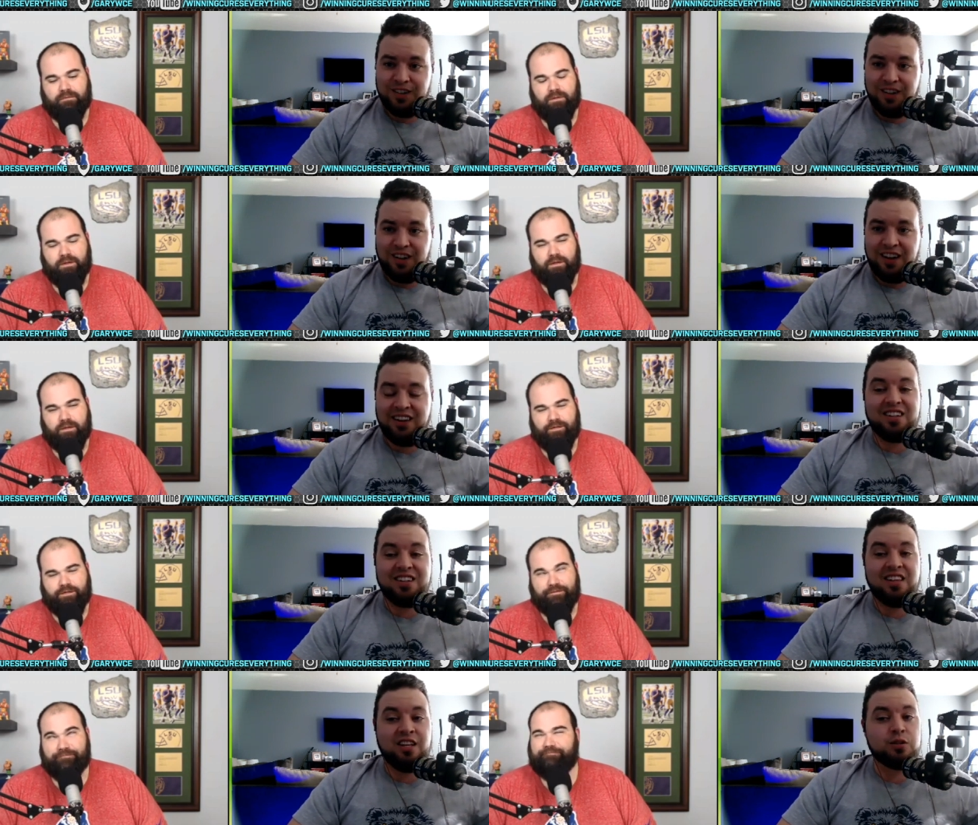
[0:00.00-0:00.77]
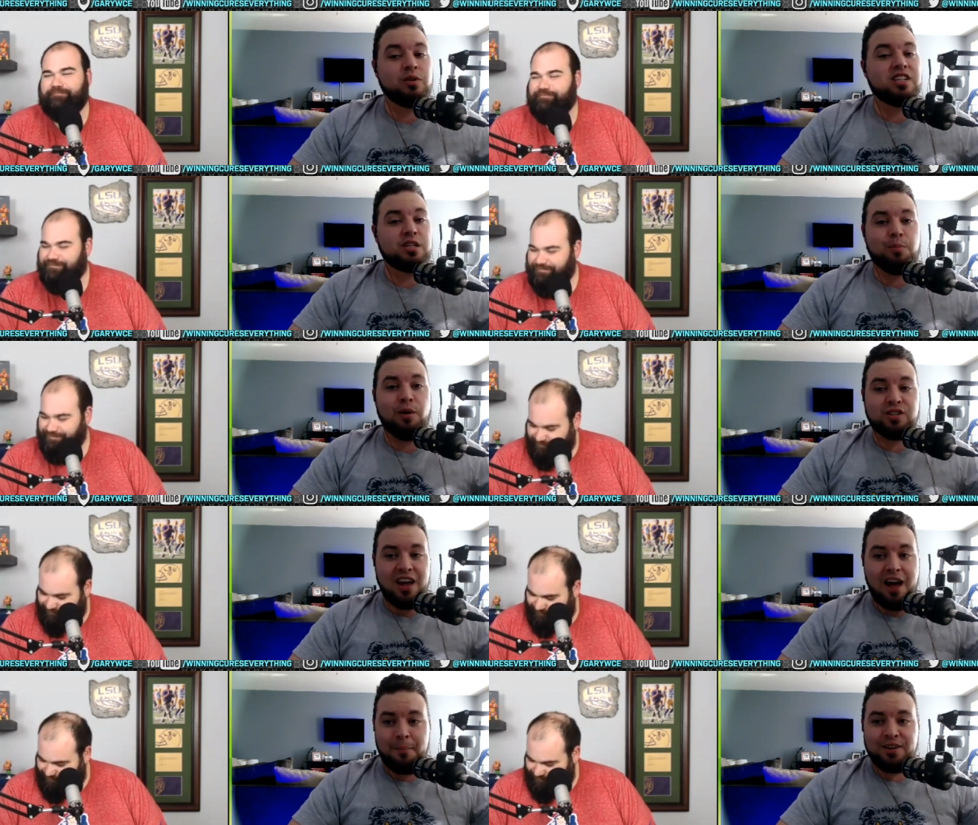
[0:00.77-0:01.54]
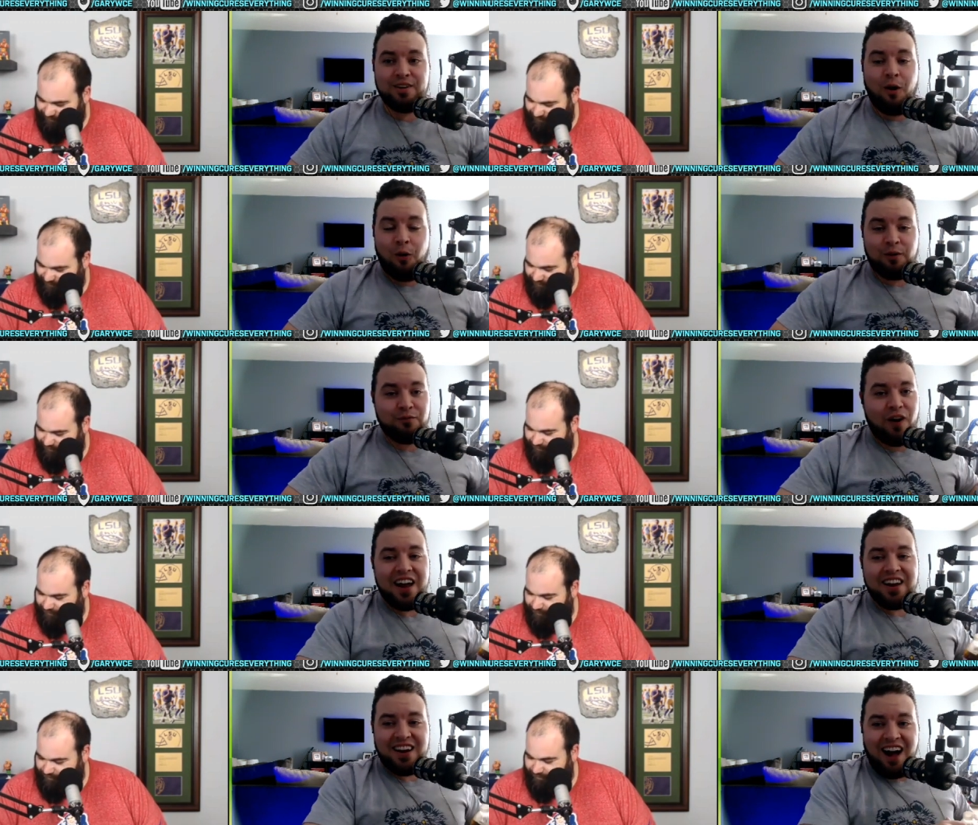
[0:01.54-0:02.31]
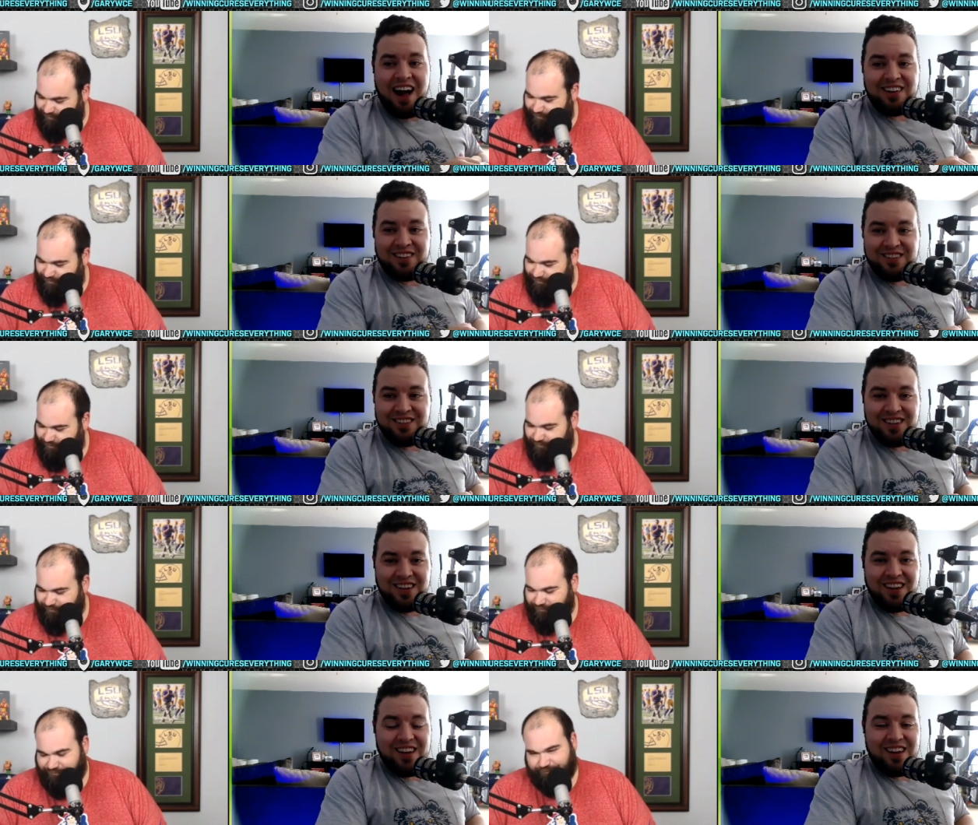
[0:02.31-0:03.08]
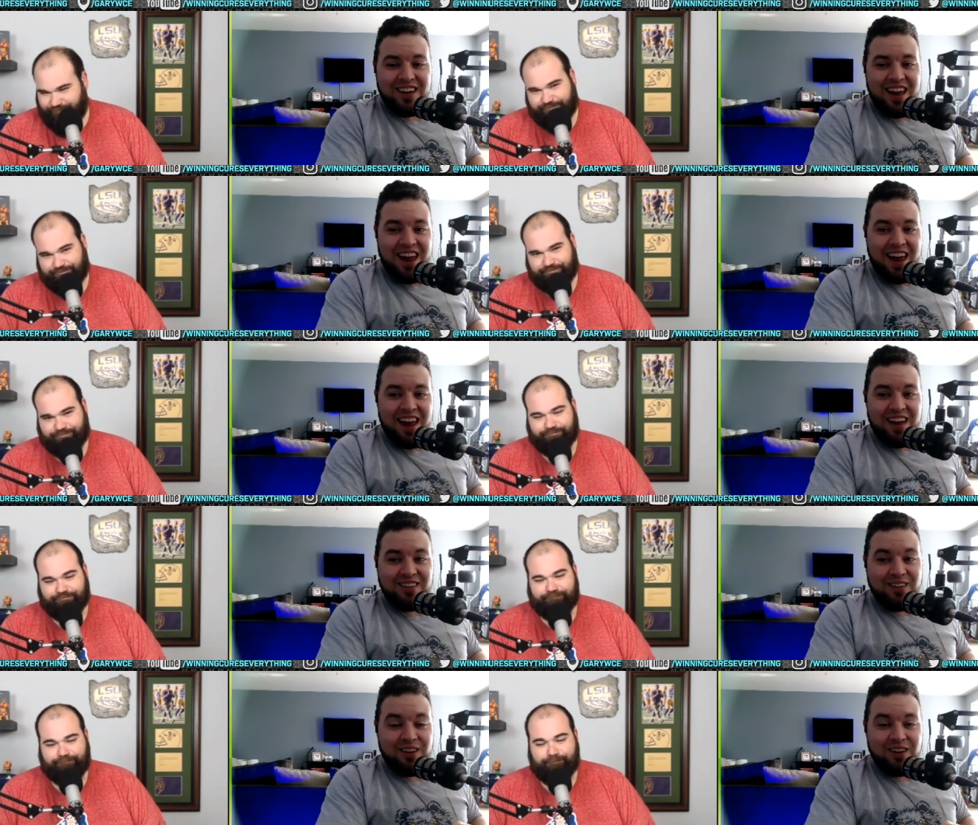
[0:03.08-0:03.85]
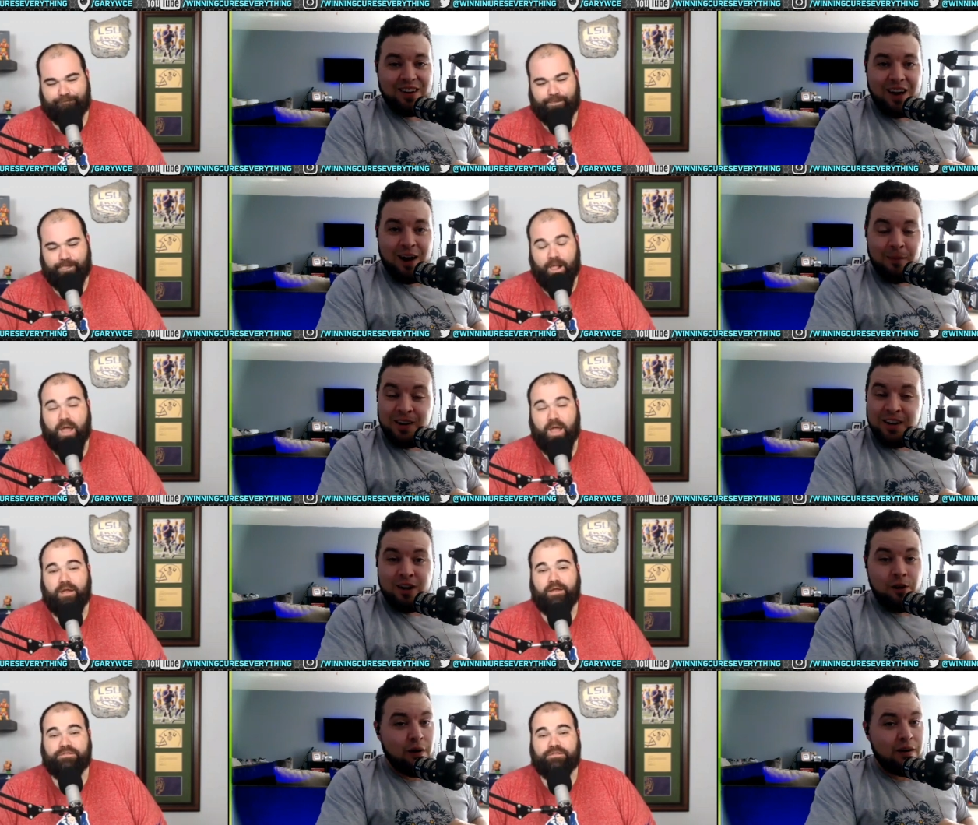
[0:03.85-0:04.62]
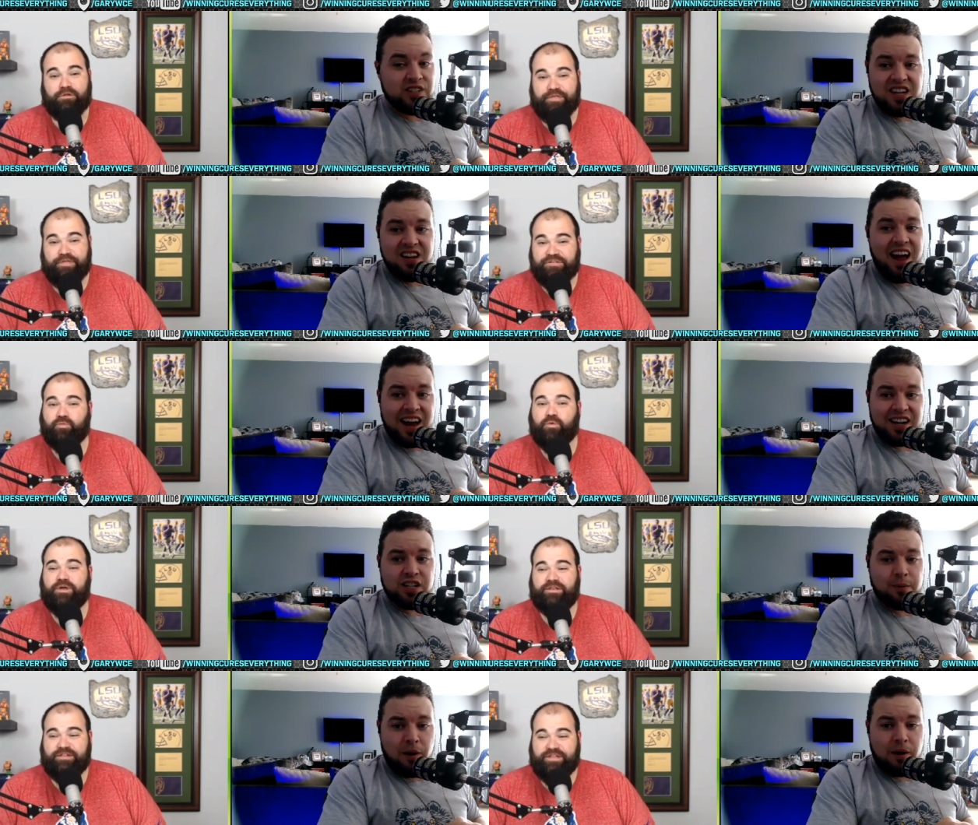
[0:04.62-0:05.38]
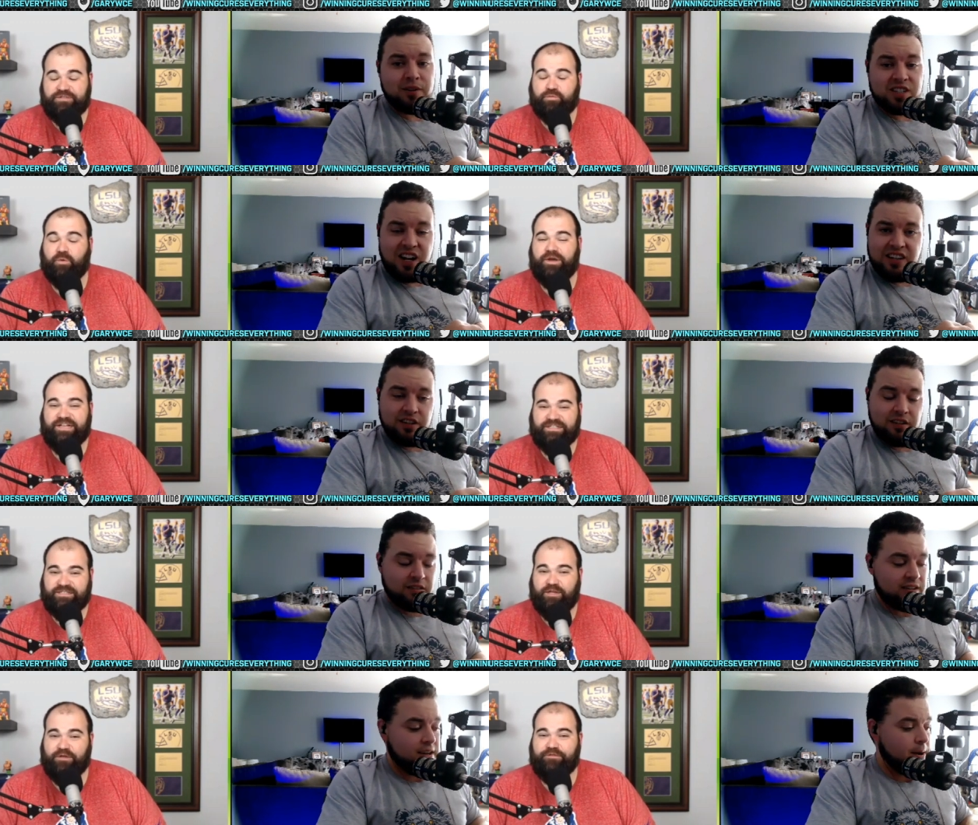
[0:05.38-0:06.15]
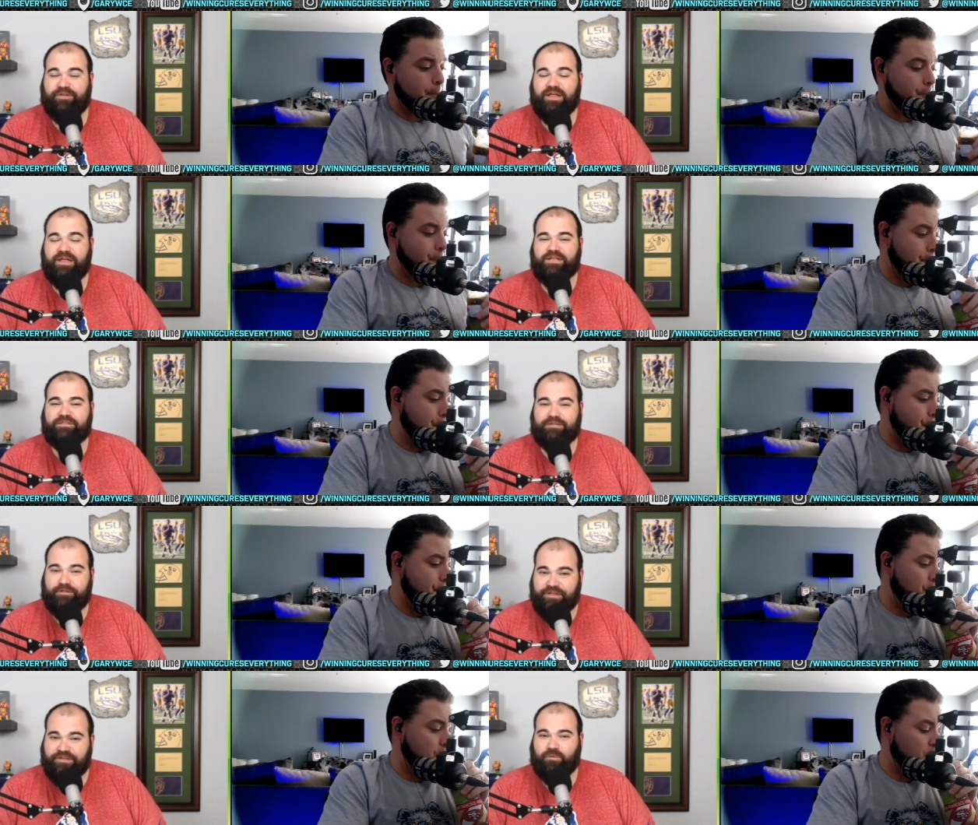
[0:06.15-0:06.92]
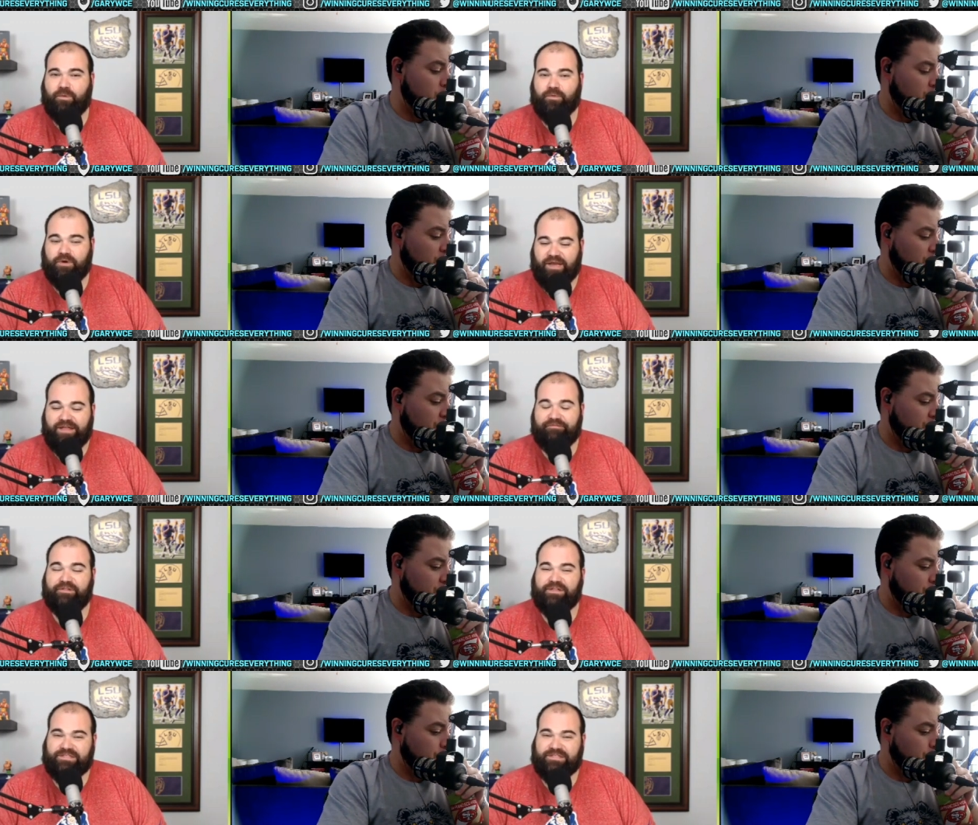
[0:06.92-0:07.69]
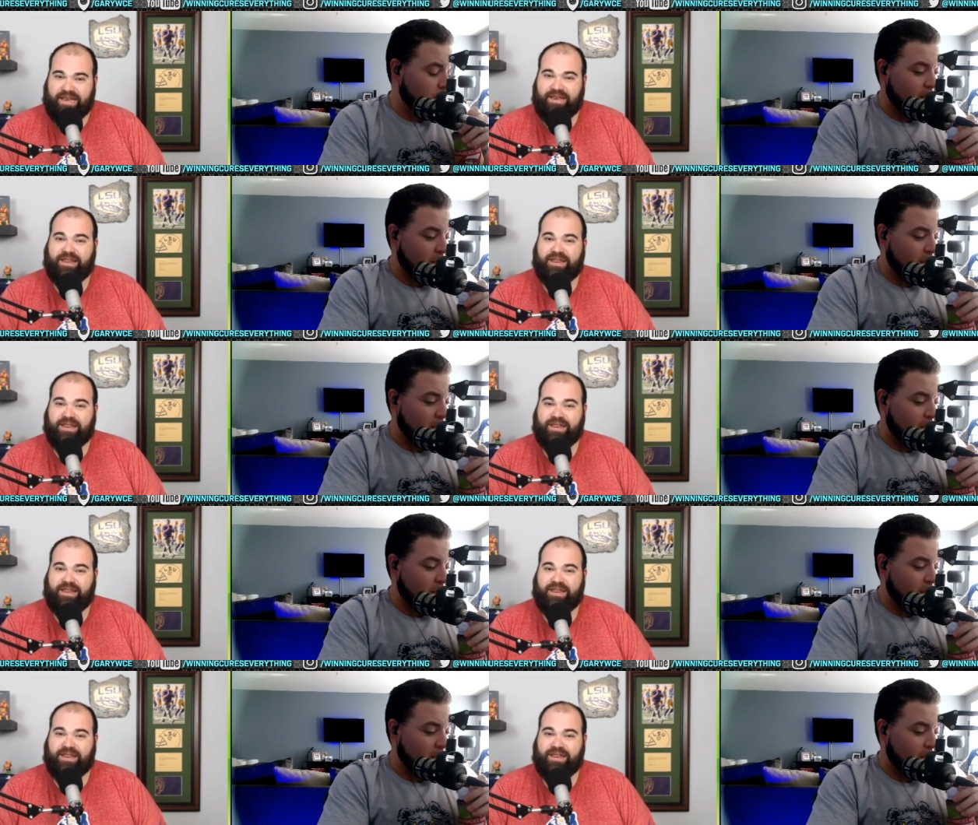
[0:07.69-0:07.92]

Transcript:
Speaker 1: It this one is supposed to happen on Fight Island, and I mean, UFC so actually one, publicized. one
Speaker 2: he's leaving. So this one we're leaving the state of